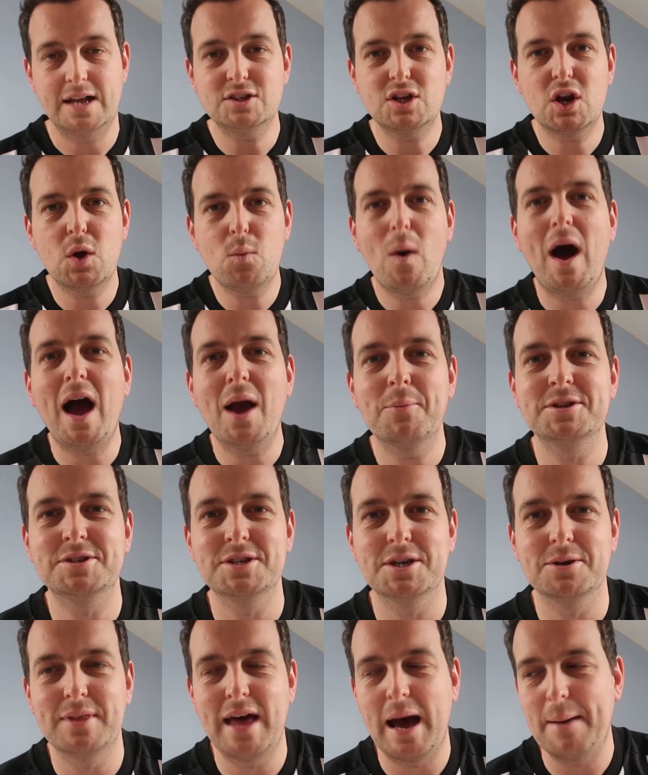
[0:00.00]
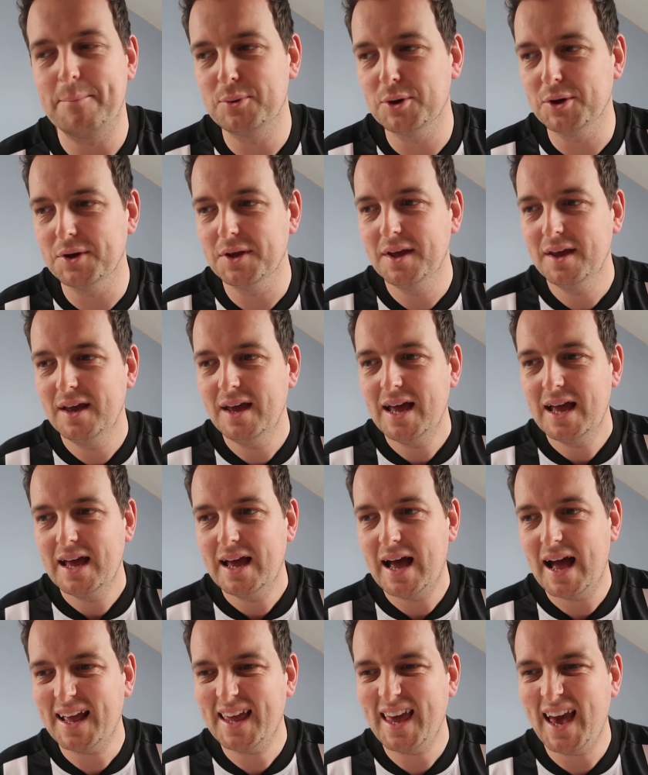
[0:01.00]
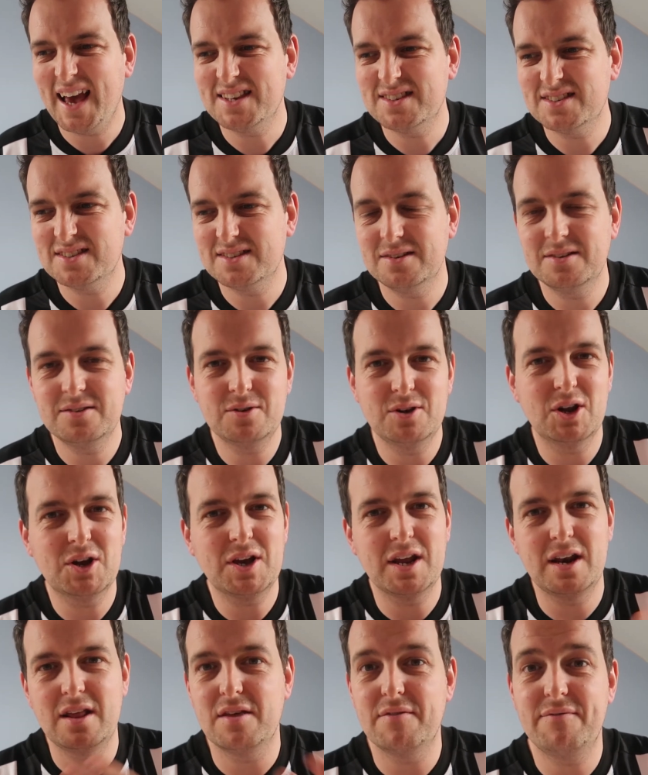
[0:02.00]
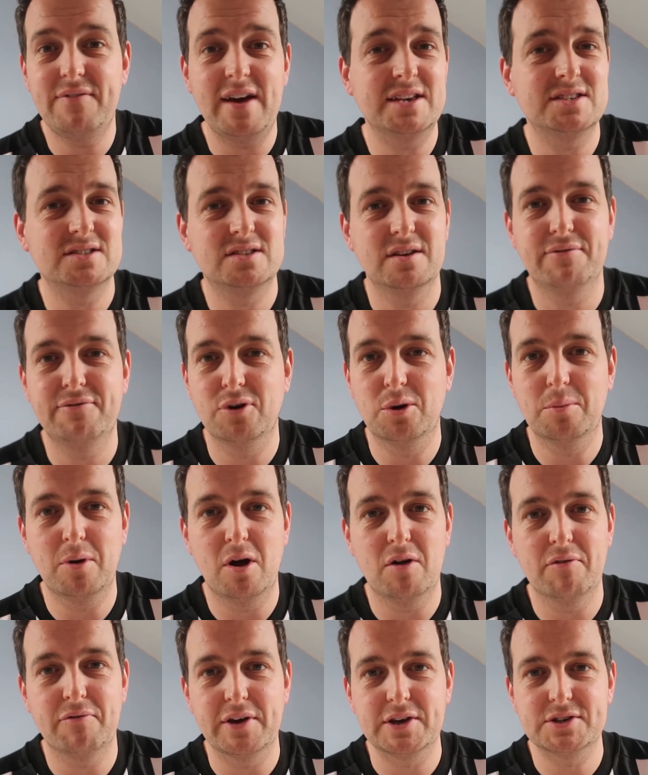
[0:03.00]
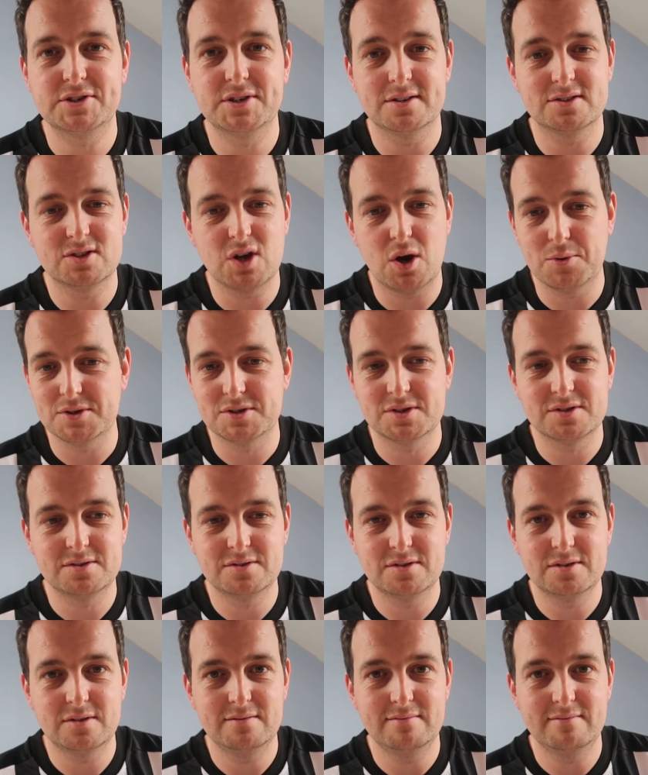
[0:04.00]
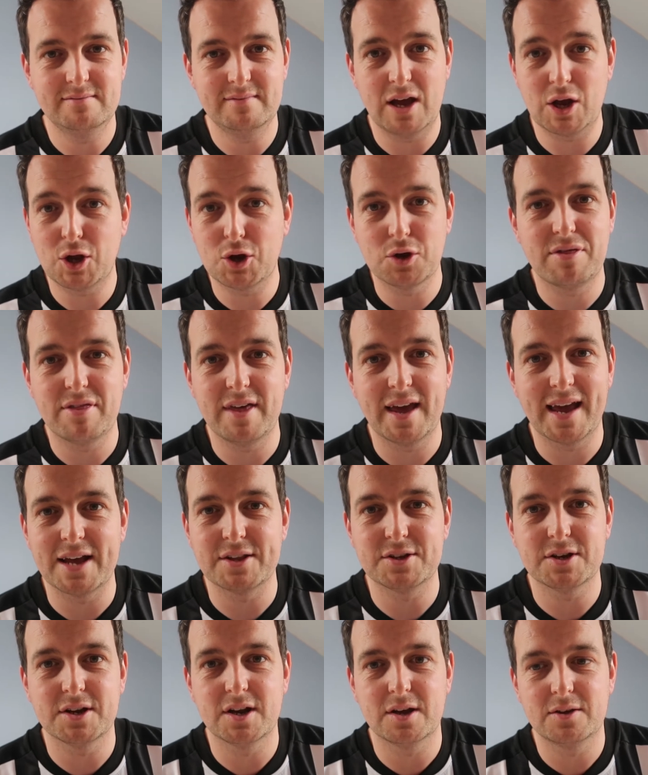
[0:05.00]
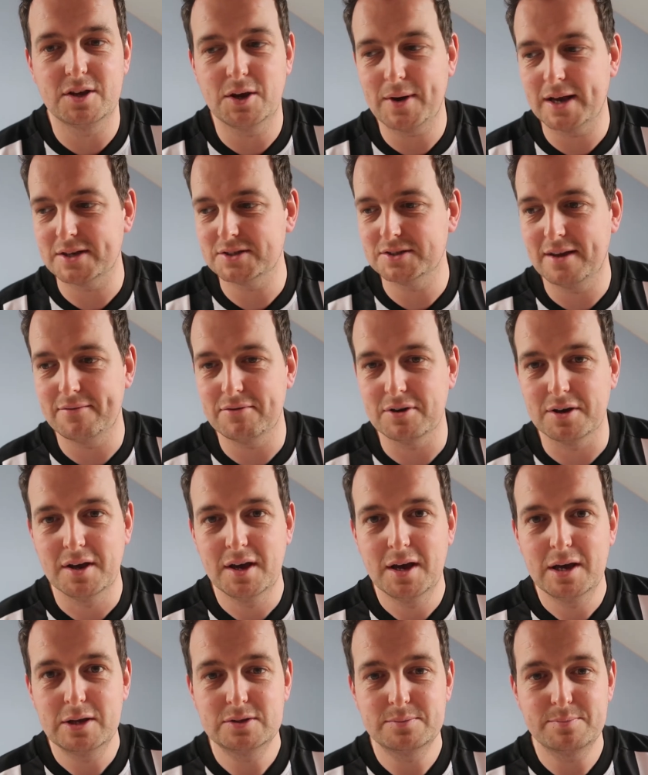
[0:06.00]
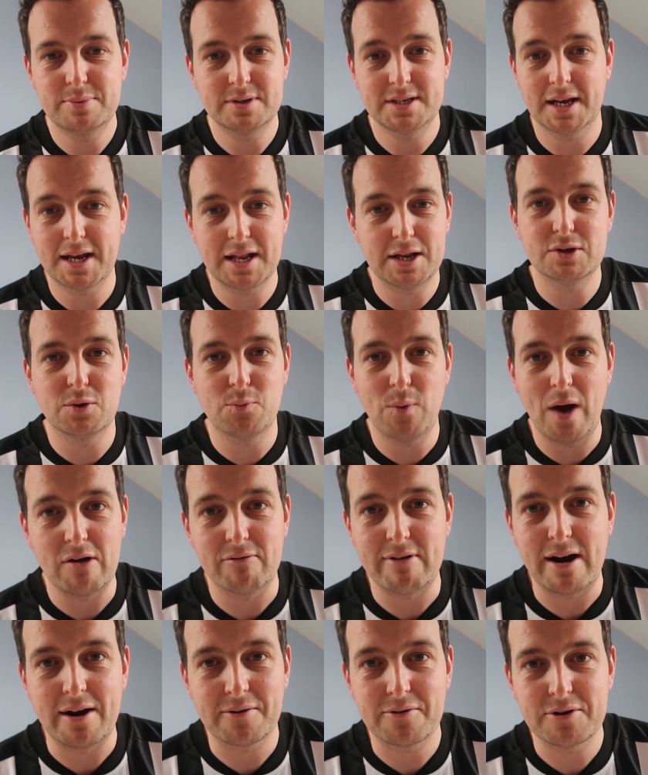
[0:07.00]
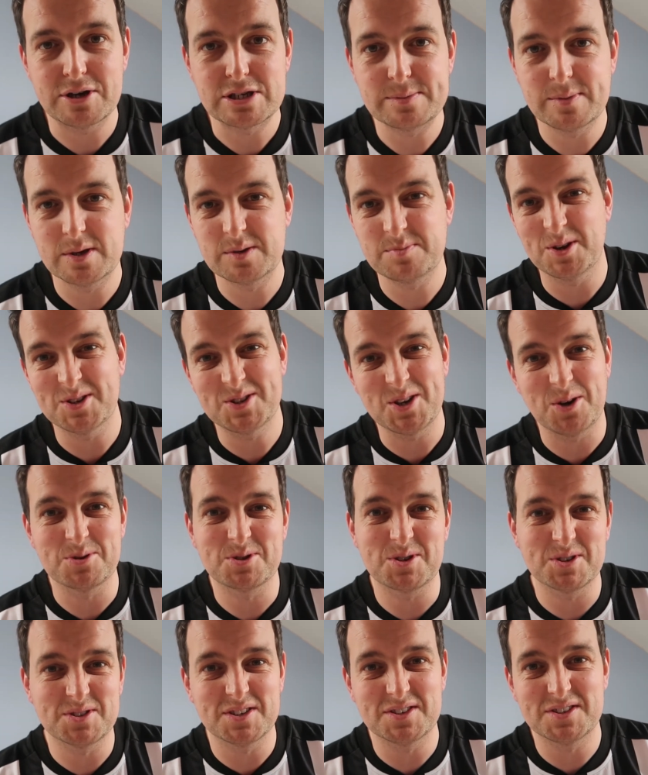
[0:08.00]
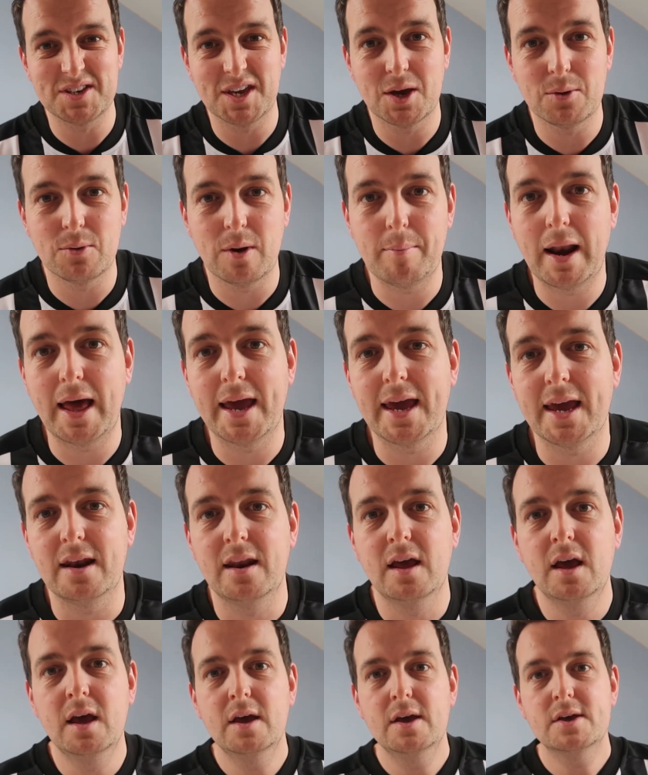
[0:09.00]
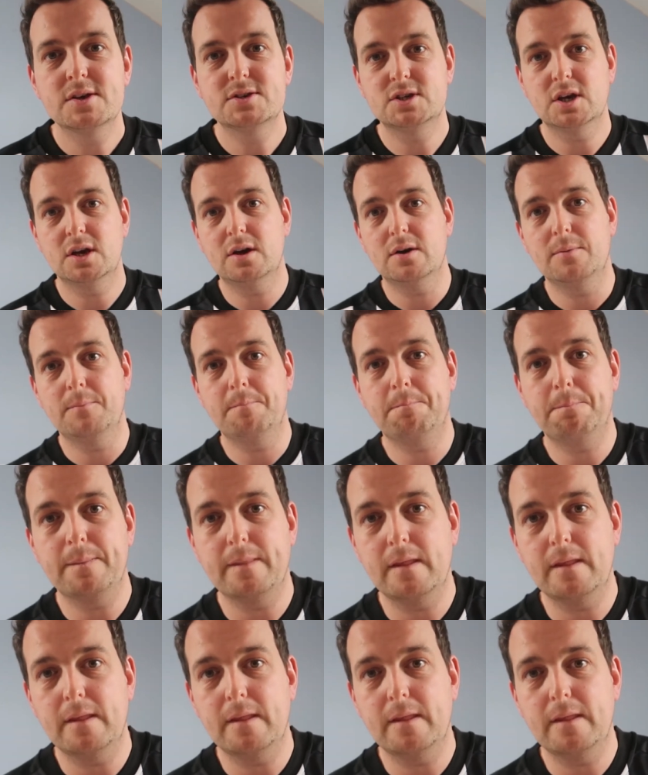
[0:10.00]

I don't know why we do that, but I guess looking at the festive football fixture is always a good thing. I don't know, Newcastle never particularly do well around Christmas, but it's always good to see who we're playing. So